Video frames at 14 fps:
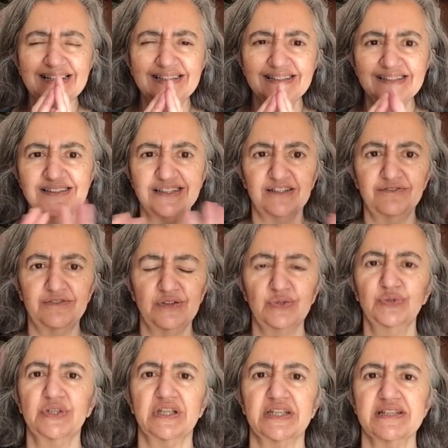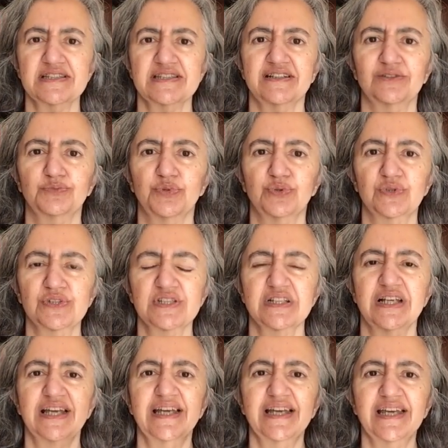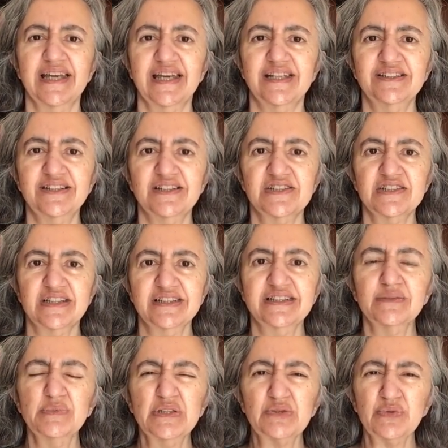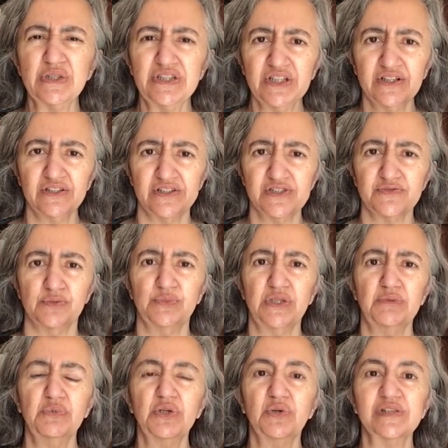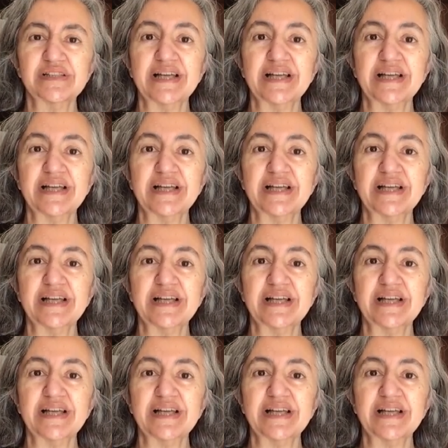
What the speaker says: love looking inside books. And it's a little bit ridiculous for me because